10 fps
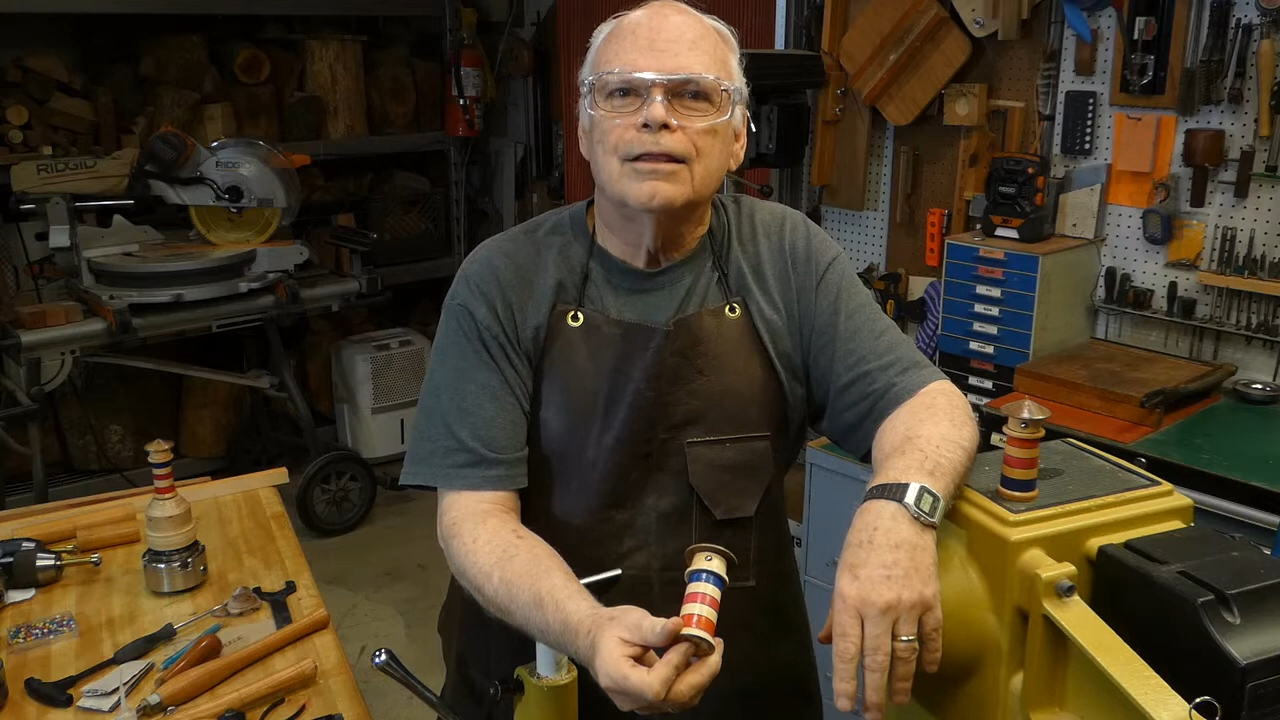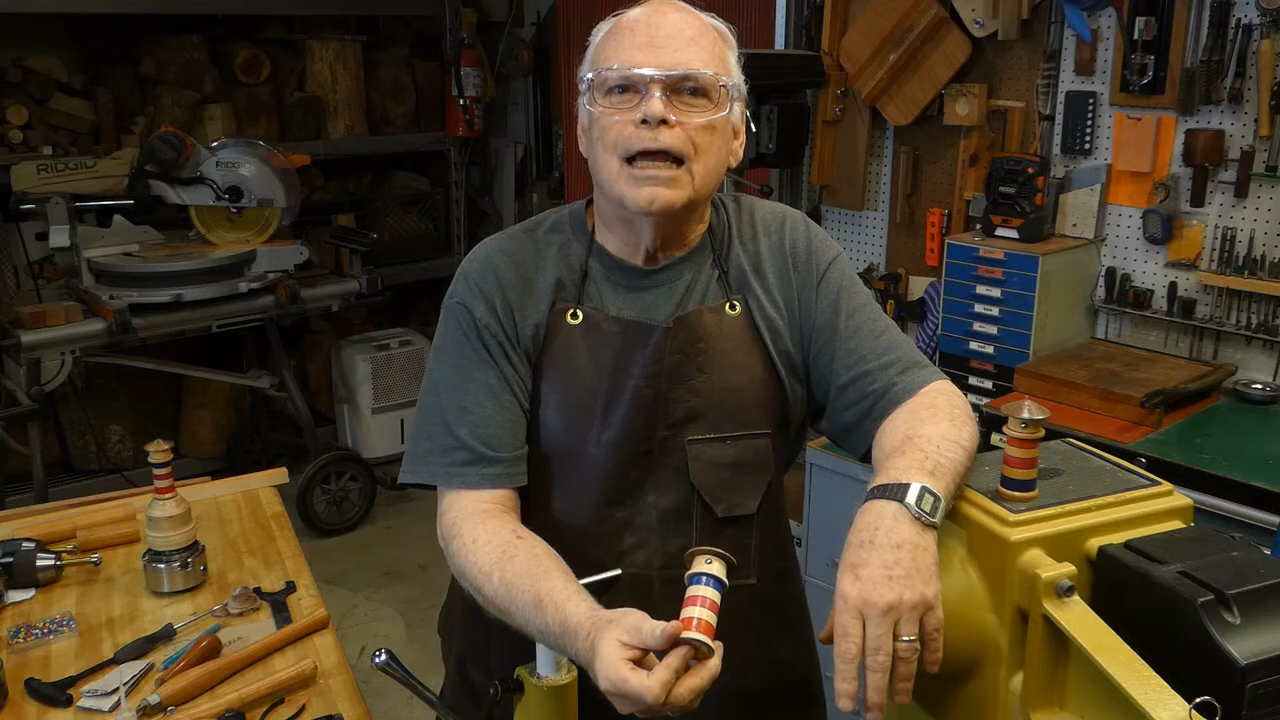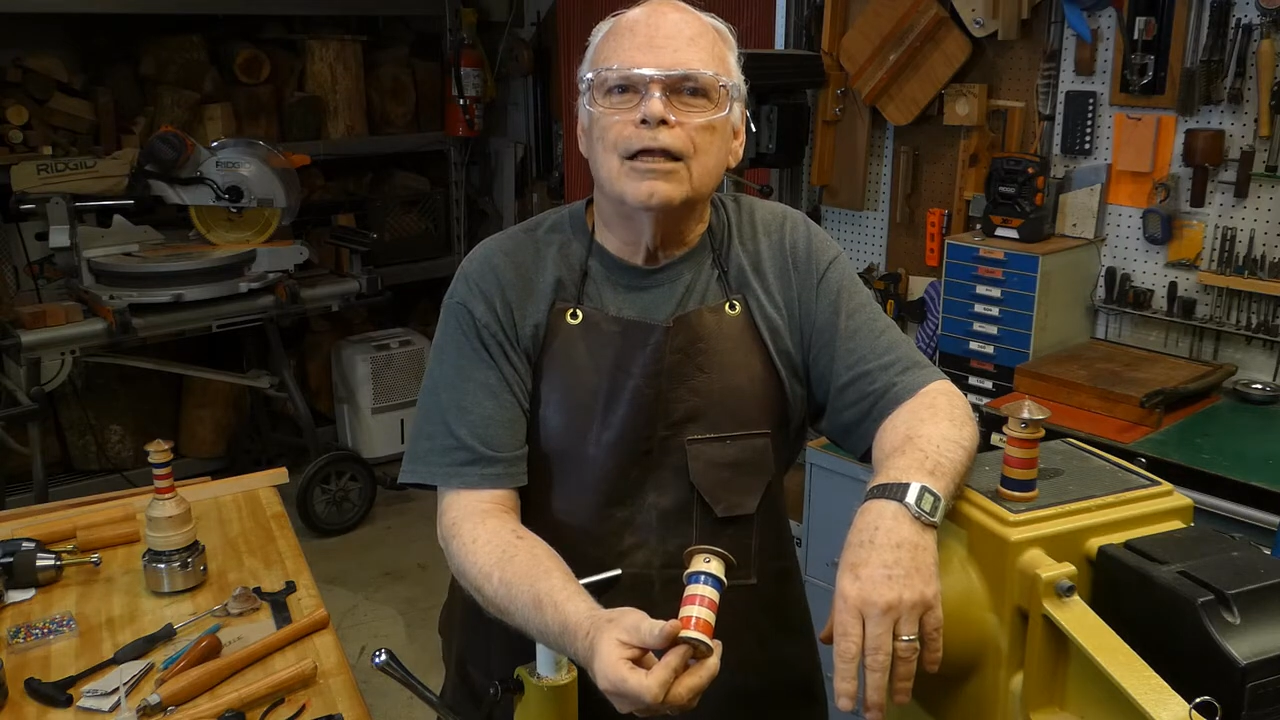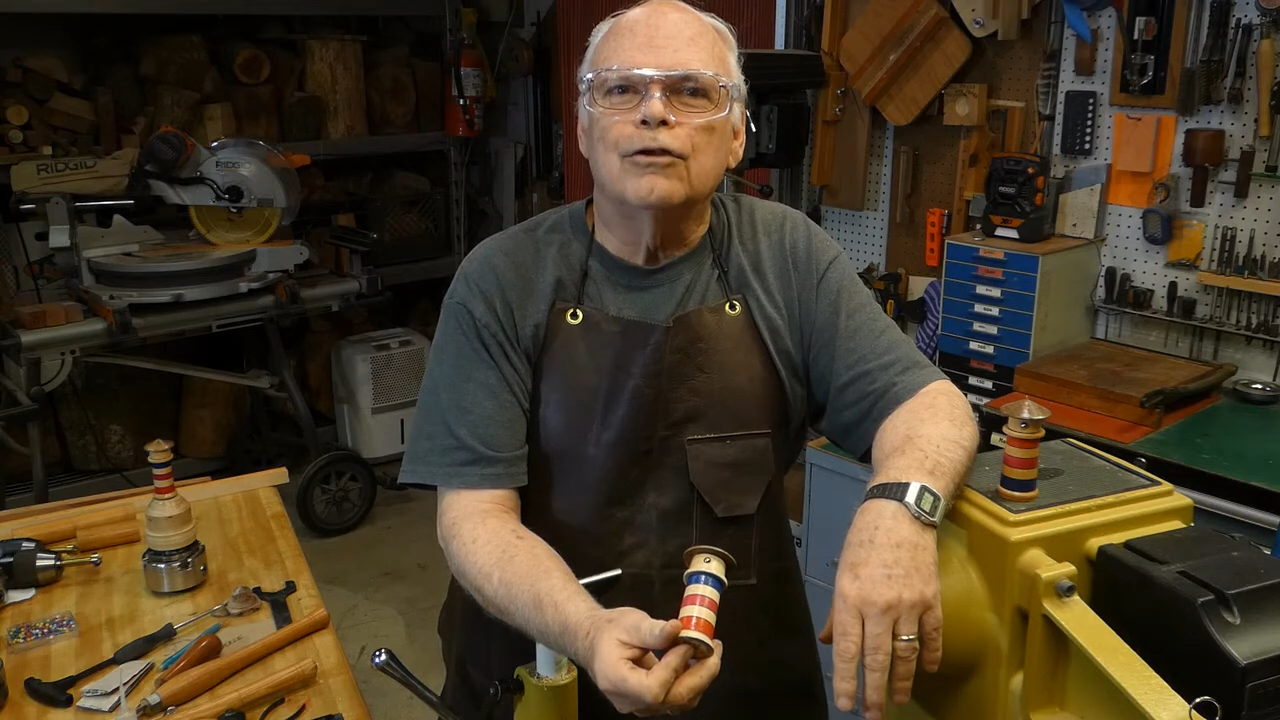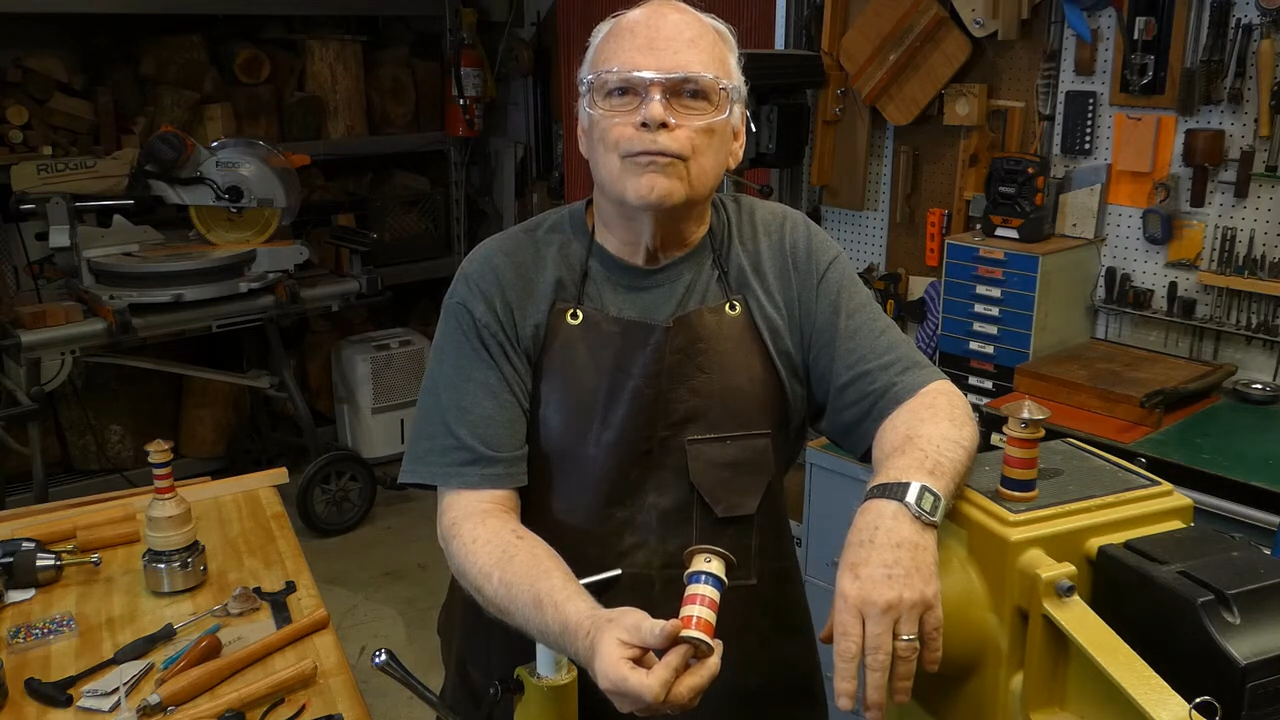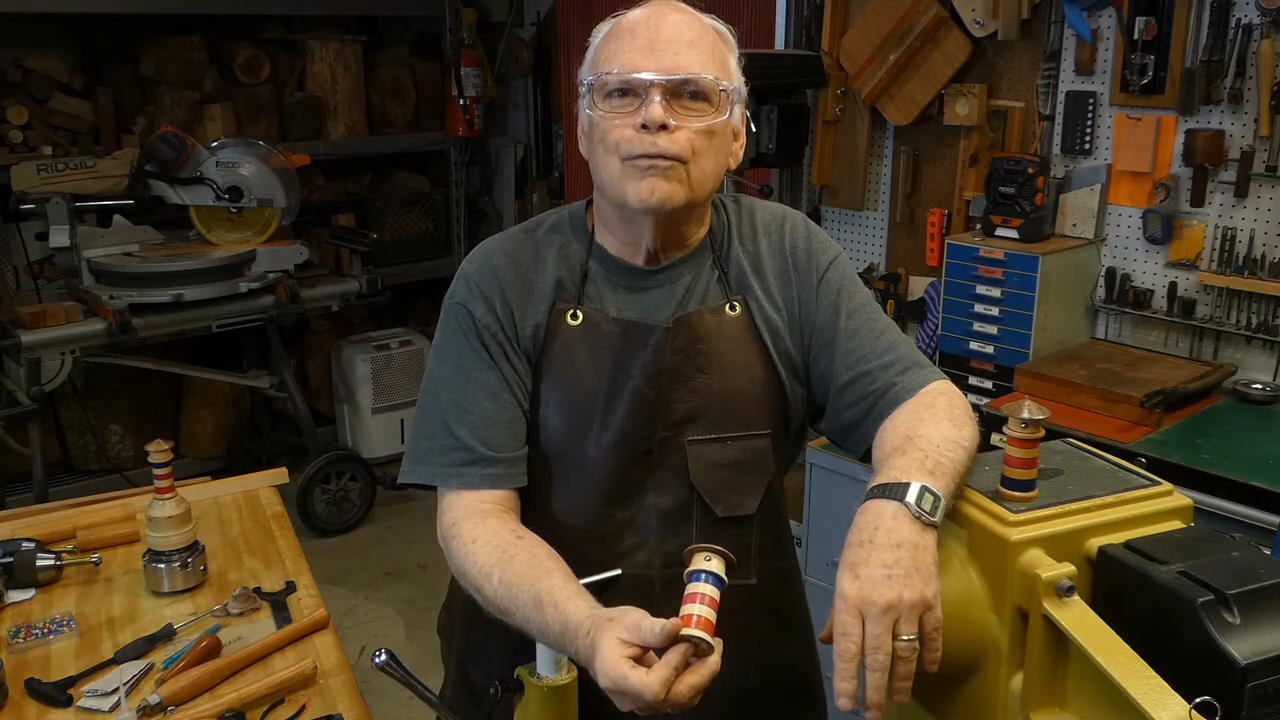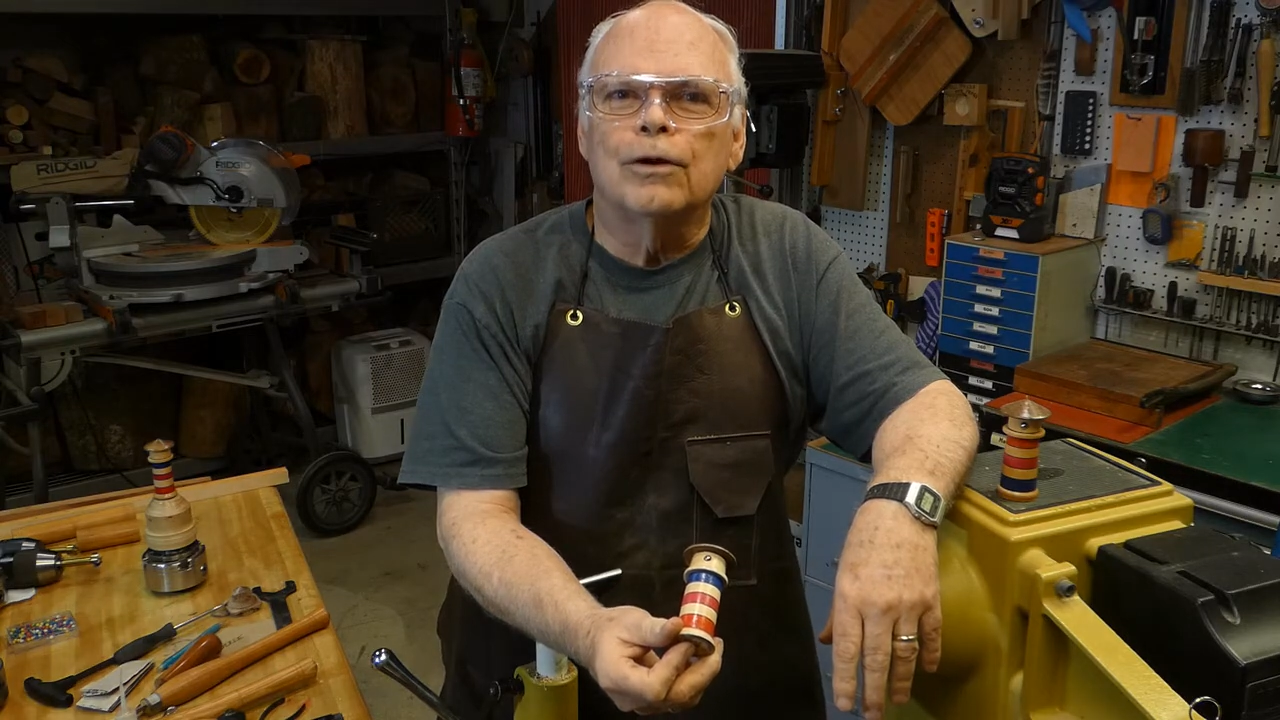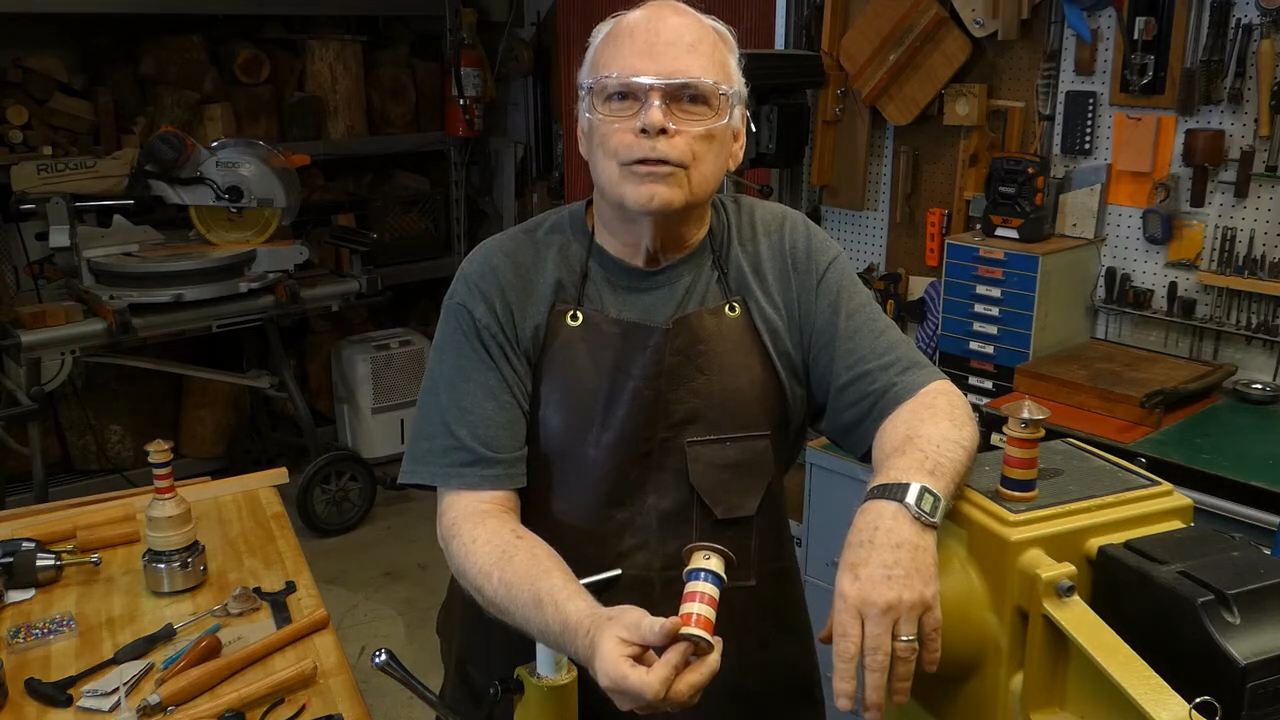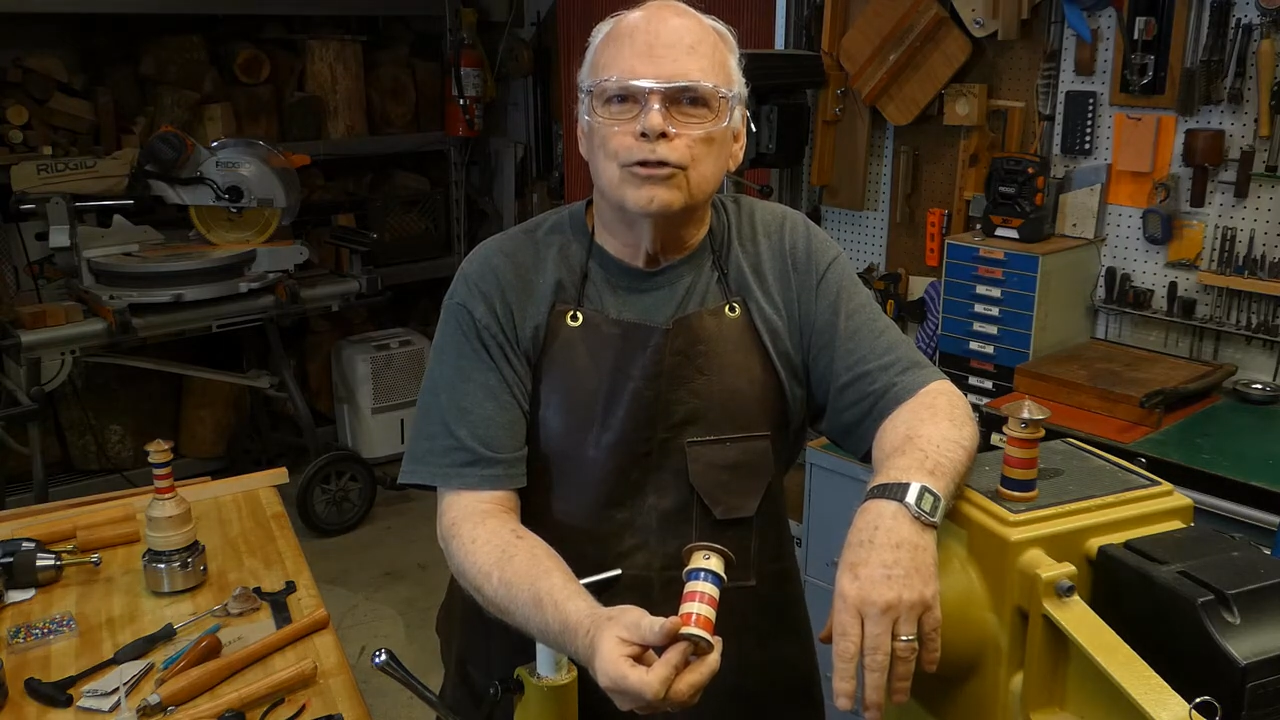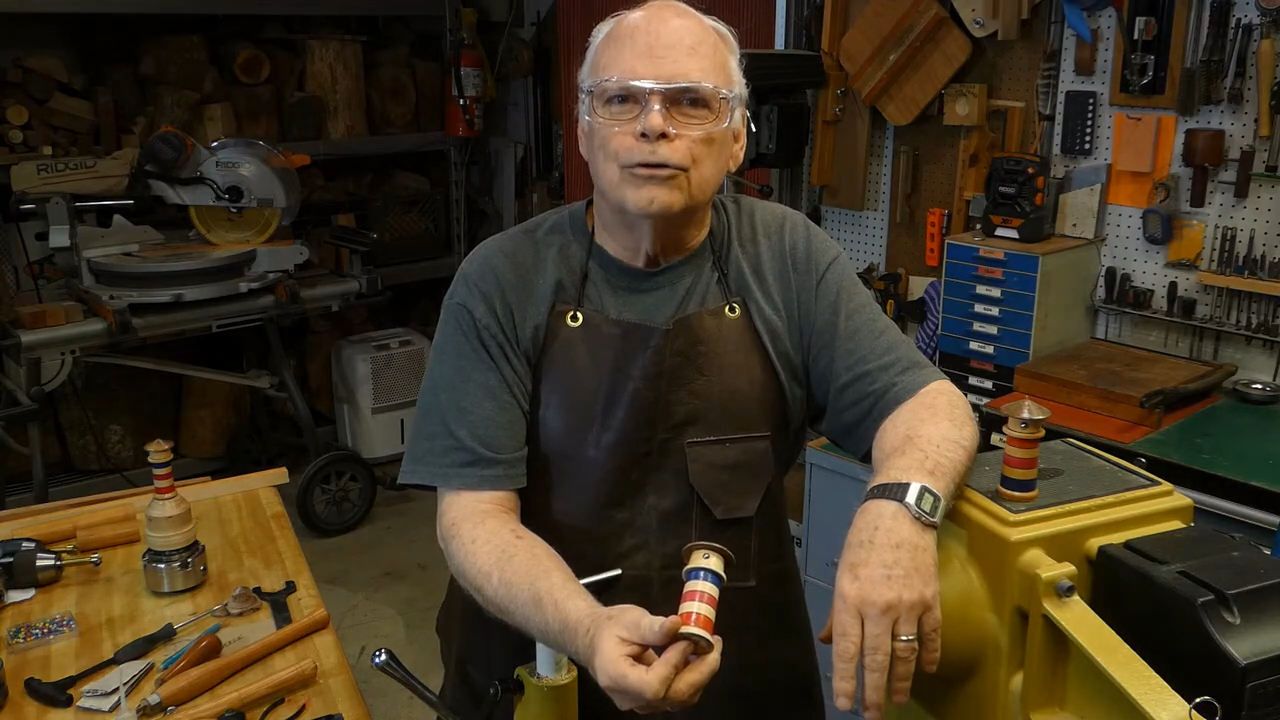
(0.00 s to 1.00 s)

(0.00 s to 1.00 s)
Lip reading: Thank you for